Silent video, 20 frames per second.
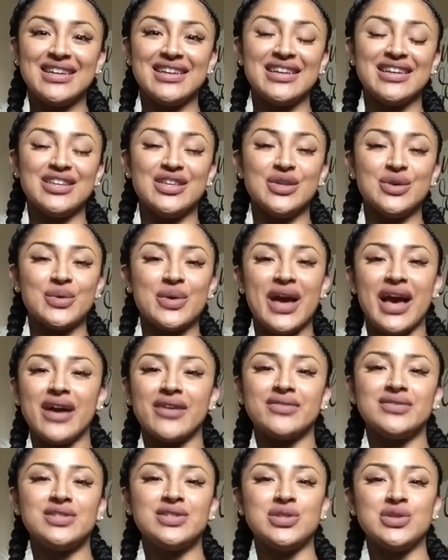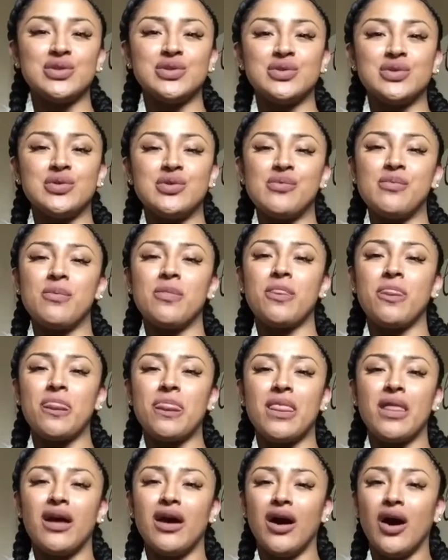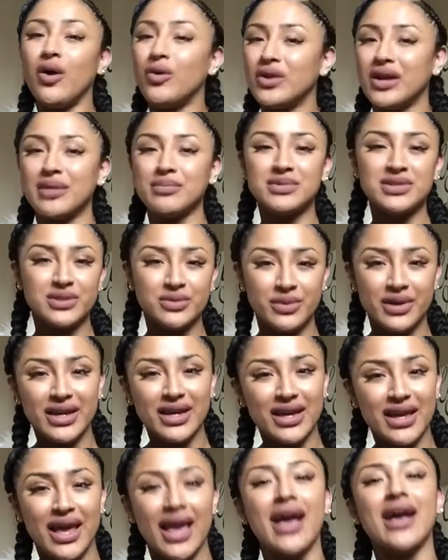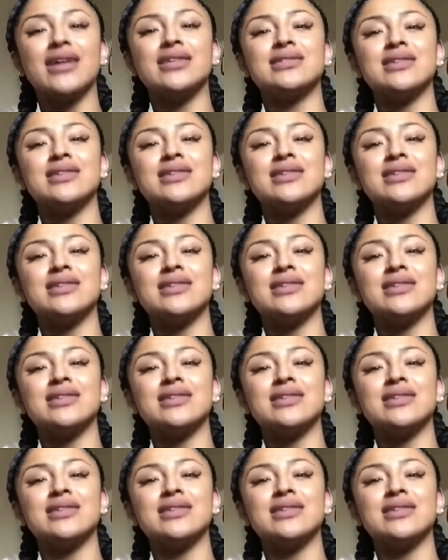You have to own up to it and